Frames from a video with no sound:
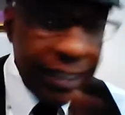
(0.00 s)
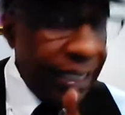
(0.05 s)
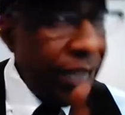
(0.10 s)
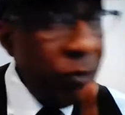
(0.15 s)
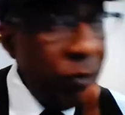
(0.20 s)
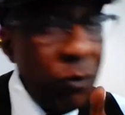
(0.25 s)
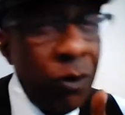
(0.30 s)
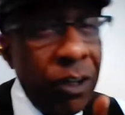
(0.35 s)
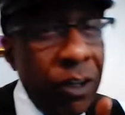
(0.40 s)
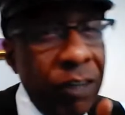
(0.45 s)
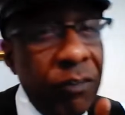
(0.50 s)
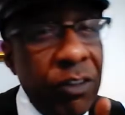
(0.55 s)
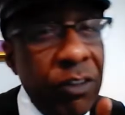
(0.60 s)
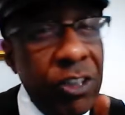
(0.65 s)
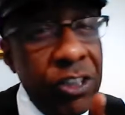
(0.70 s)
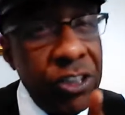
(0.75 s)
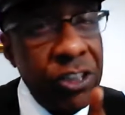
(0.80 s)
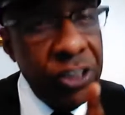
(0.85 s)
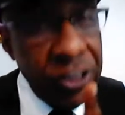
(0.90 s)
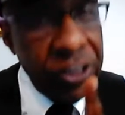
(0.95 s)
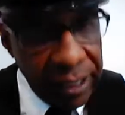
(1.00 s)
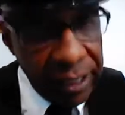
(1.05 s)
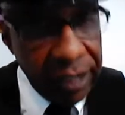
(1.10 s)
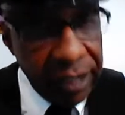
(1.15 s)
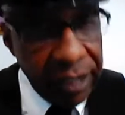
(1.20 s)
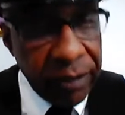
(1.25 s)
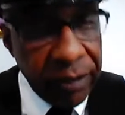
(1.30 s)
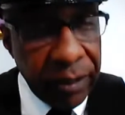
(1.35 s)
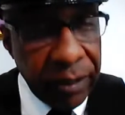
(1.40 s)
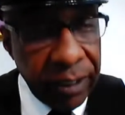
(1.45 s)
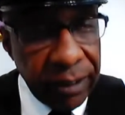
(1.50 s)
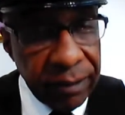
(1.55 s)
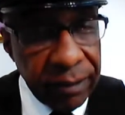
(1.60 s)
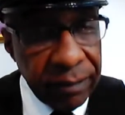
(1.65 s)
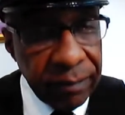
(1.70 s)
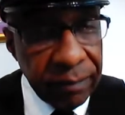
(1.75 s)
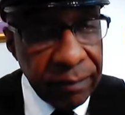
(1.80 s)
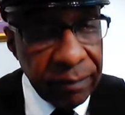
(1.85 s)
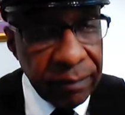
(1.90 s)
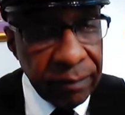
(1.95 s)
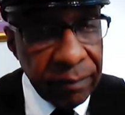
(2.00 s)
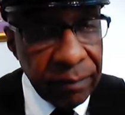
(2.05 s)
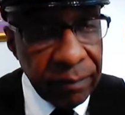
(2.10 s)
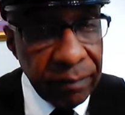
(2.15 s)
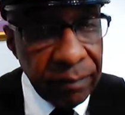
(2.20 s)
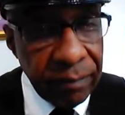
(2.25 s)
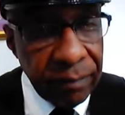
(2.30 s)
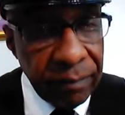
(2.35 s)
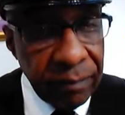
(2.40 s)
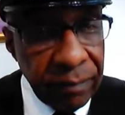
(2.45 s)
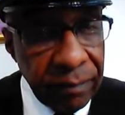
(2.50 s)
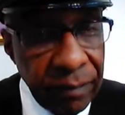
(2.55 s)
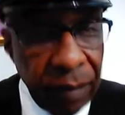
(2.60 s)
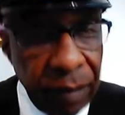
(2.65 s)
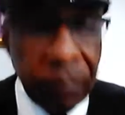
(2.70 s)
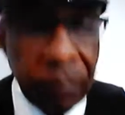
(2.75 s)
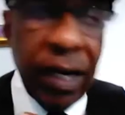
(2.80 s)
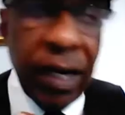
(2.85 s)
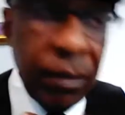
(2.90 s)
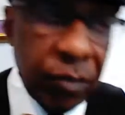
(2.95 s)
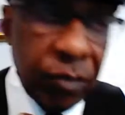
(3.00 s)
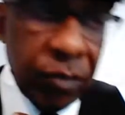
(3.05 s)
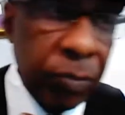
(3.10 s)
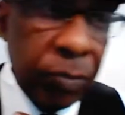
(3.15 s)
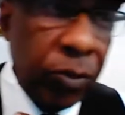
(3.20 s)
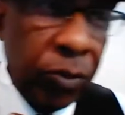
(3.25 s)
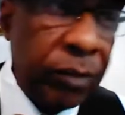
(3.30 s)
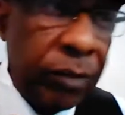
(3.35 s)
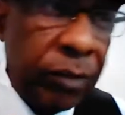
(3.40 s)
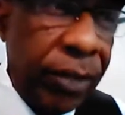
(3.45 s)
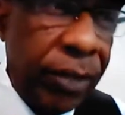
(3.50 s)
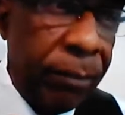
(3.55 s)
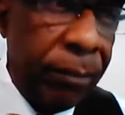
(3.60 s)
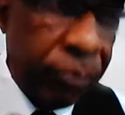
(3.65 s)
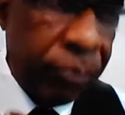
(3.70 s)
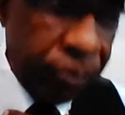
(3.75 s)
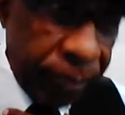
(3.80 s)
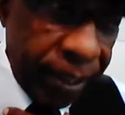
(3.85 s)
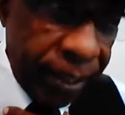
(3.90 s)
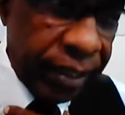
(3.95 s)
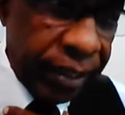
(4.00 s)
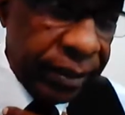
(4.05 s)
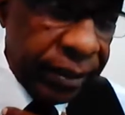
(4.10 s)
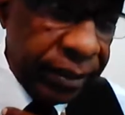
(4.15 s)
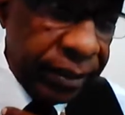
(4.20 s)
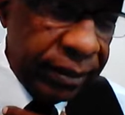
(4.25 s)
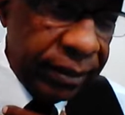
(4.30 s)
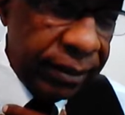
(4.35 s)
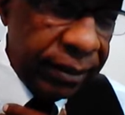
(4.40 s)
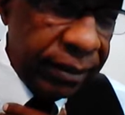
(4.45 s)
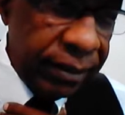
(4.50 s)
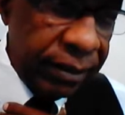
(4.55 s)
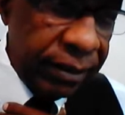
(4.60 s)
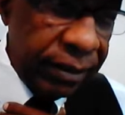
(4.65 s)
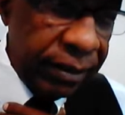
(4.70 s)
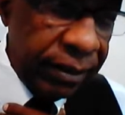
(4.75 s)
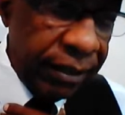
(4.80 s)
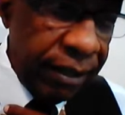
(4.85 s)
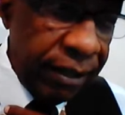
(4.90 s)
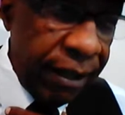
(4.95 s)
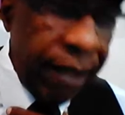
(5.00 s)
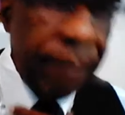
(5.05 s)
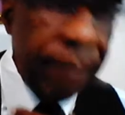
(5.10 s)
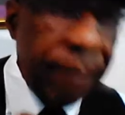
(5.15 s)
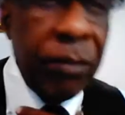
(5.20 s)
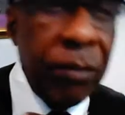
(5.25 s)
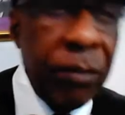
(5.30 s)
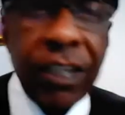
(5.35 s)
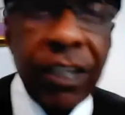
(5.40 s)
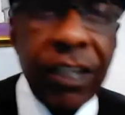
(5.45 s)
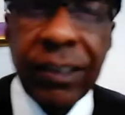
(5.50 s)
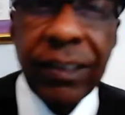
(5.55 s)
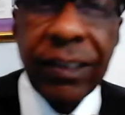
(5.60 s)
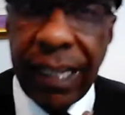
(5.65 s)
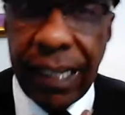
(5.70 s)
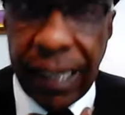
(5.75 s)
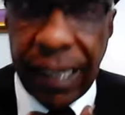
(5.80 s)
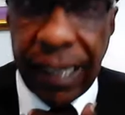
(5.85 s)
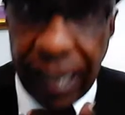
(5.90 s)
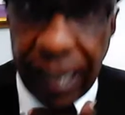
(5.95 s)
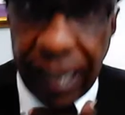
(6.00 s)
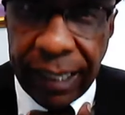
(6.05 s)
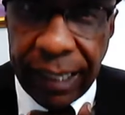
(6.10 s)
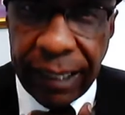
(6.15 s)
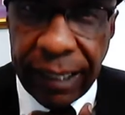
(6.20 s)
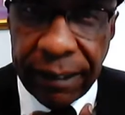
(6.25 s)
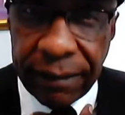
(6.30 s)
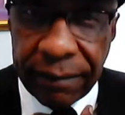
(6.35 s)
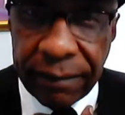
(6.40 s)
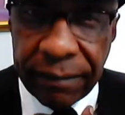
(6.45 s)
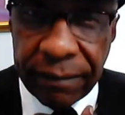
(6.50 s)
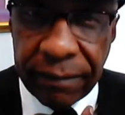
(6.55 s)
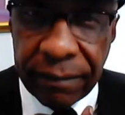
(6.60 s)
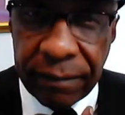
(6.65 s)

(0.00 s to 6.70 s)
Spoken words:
Okay, they won't even share it, but I'm supposed to be impressed because they like it.